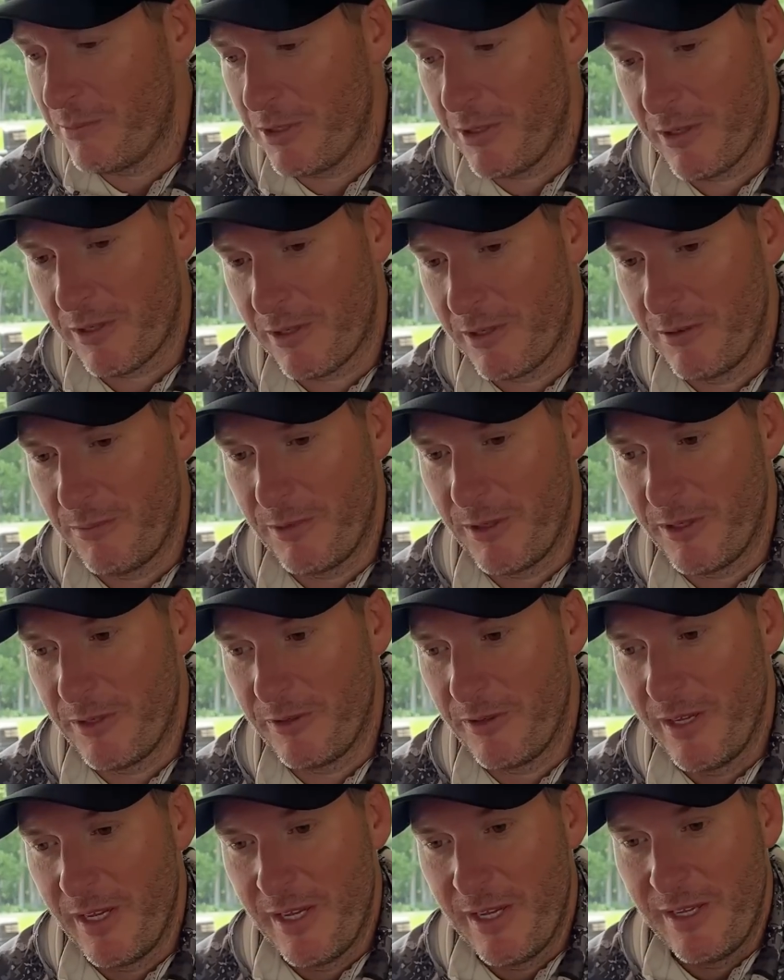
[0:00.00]
talking
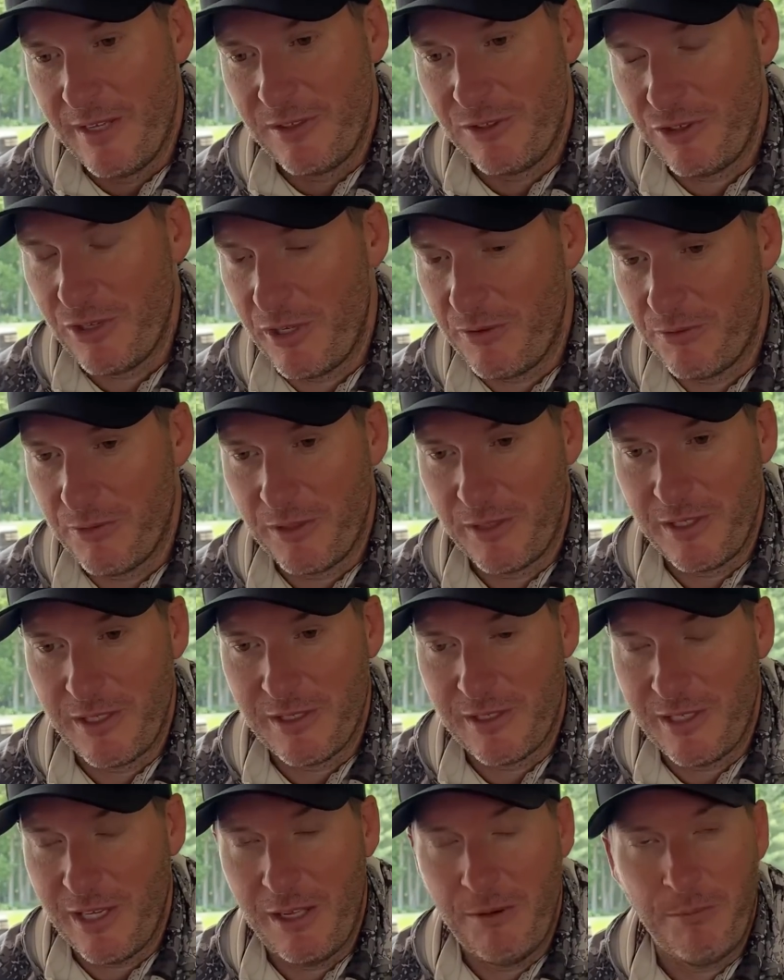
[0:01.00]
about generally a
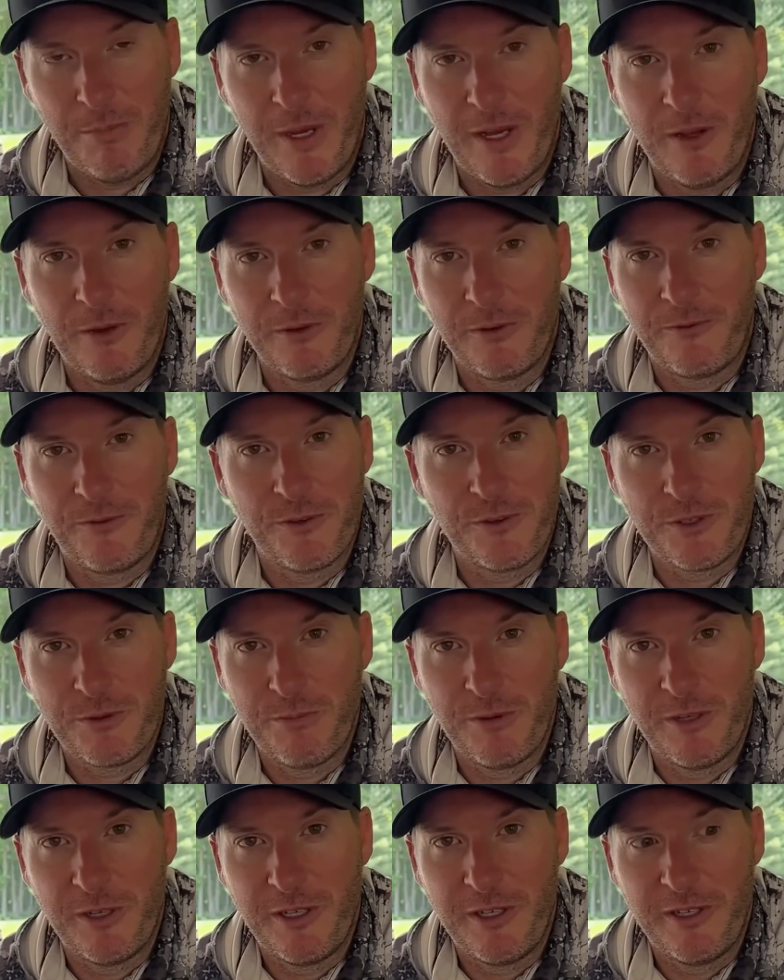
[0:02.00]
ten pound for
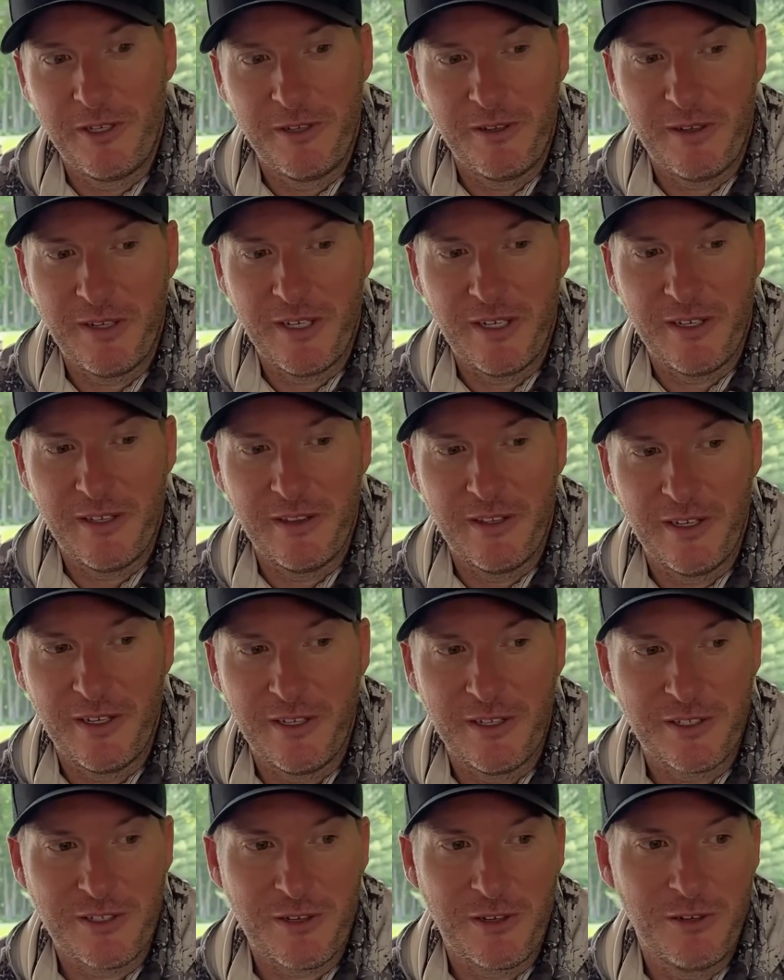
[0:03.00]
spinning, and then
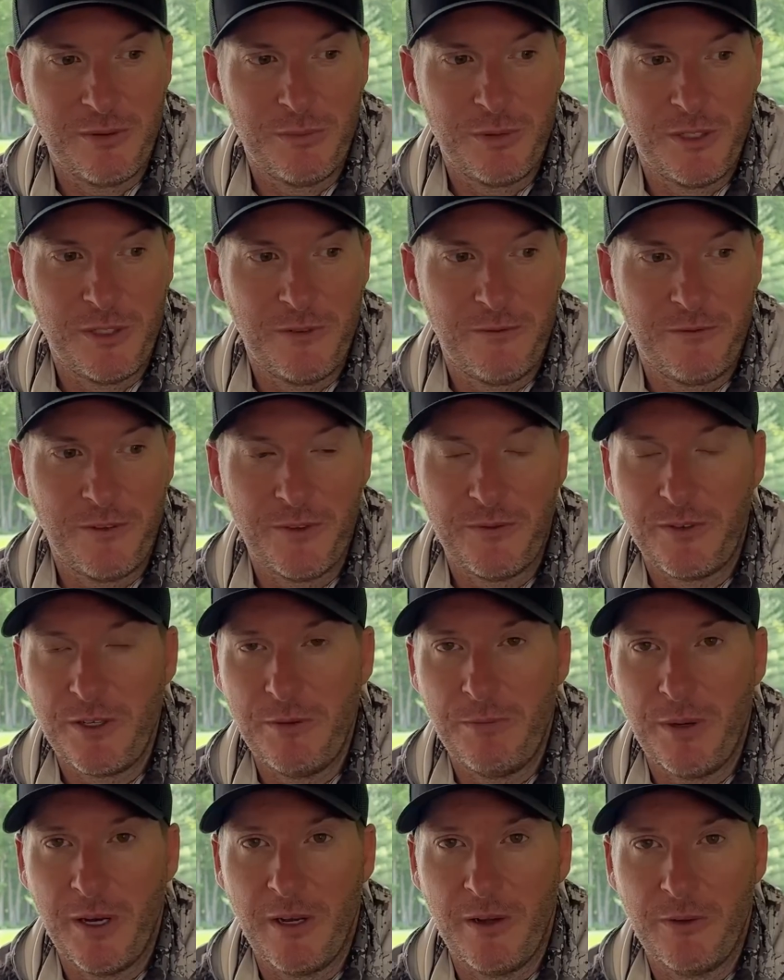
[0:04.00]
it's going to be fifty
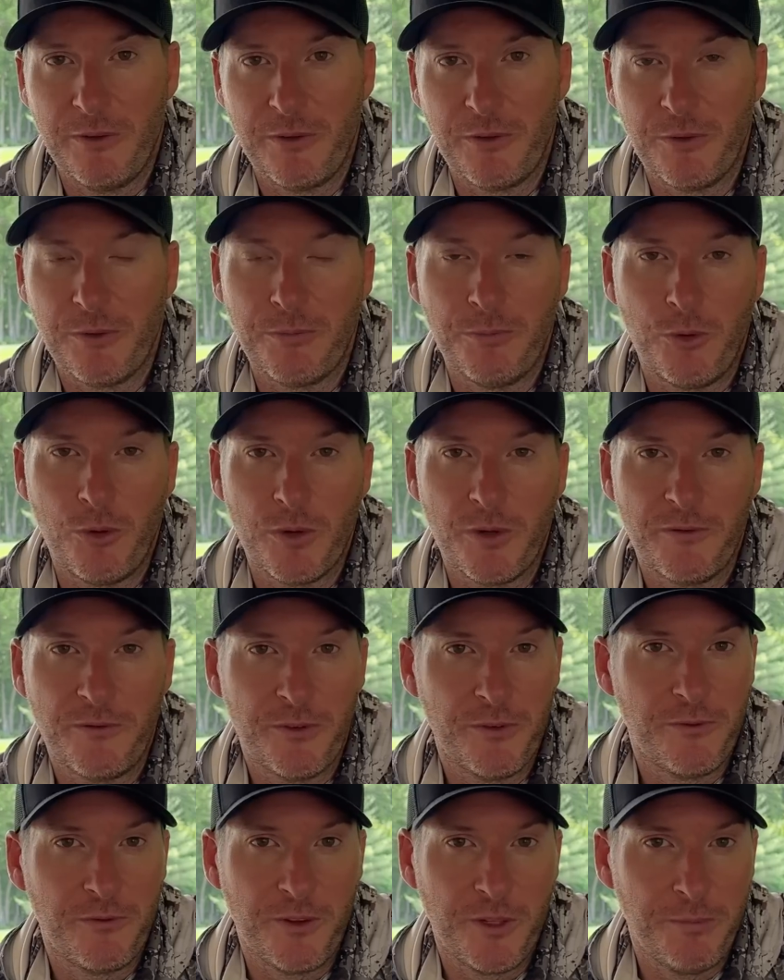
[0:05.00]
pound or more
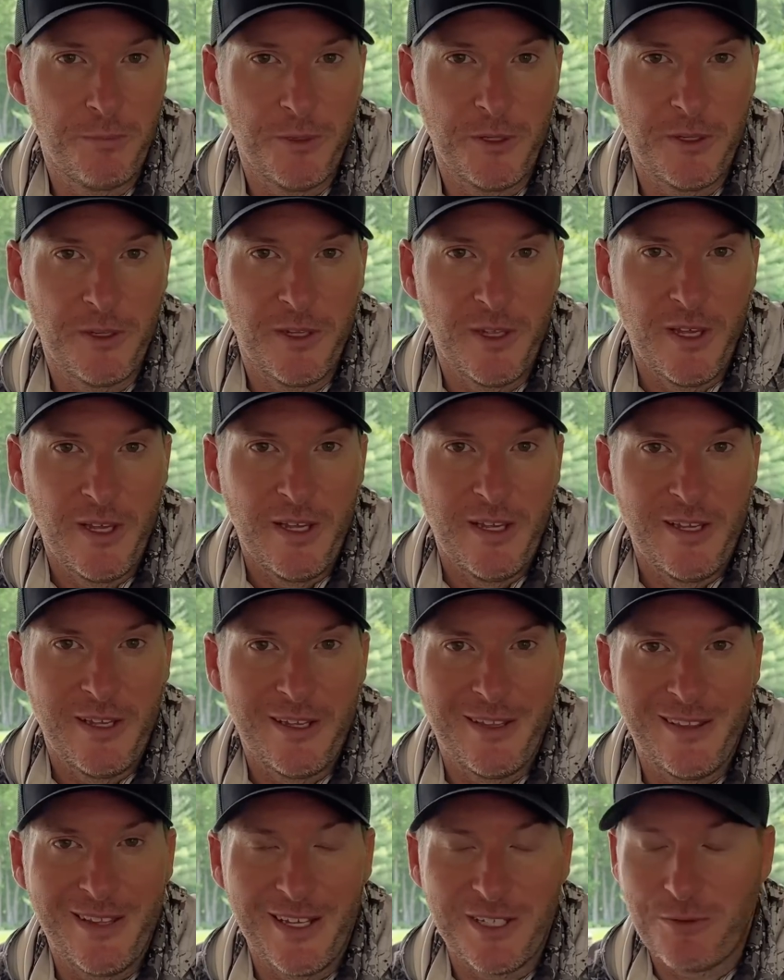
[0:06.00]
for flipping.
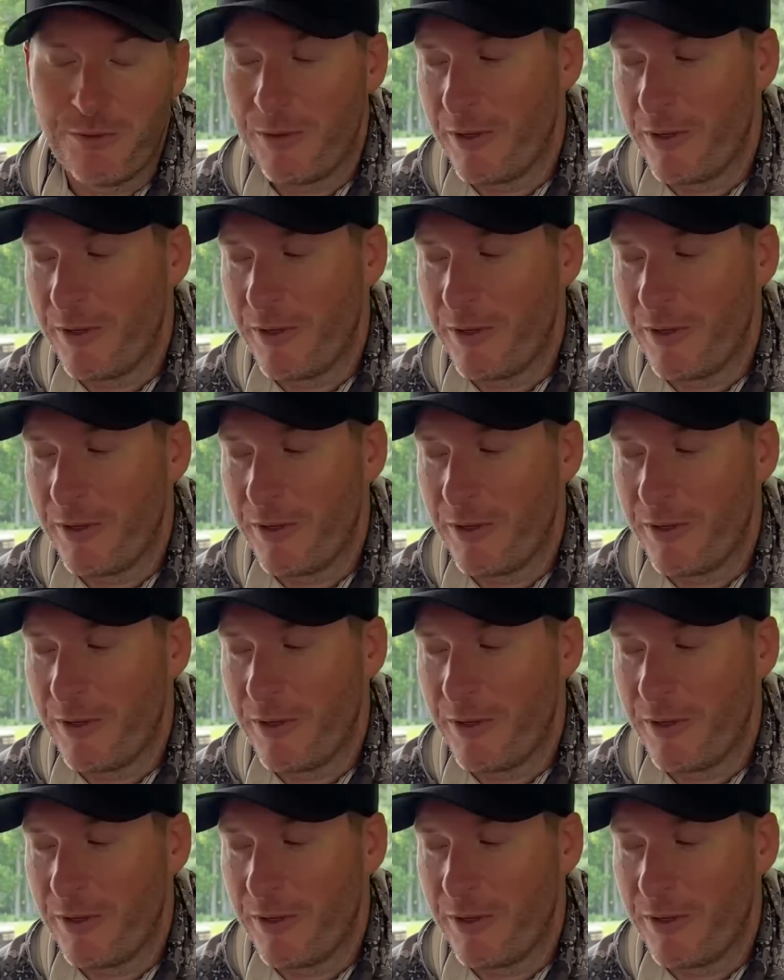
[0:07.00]
And that's